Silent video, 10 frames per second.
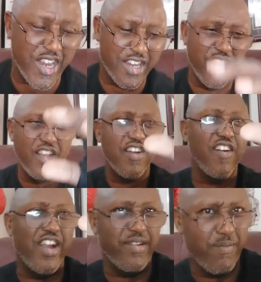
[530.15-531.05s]

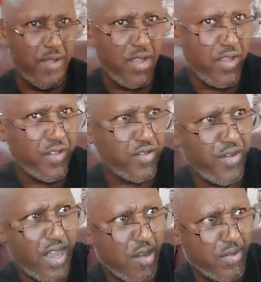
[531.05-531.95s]
Alright. So
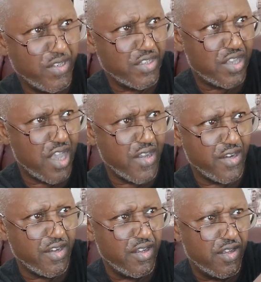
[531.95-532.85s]
now we just kind
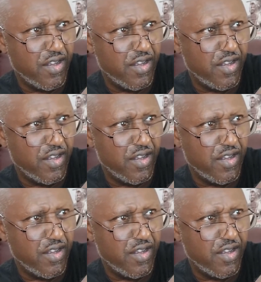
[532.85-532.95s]
of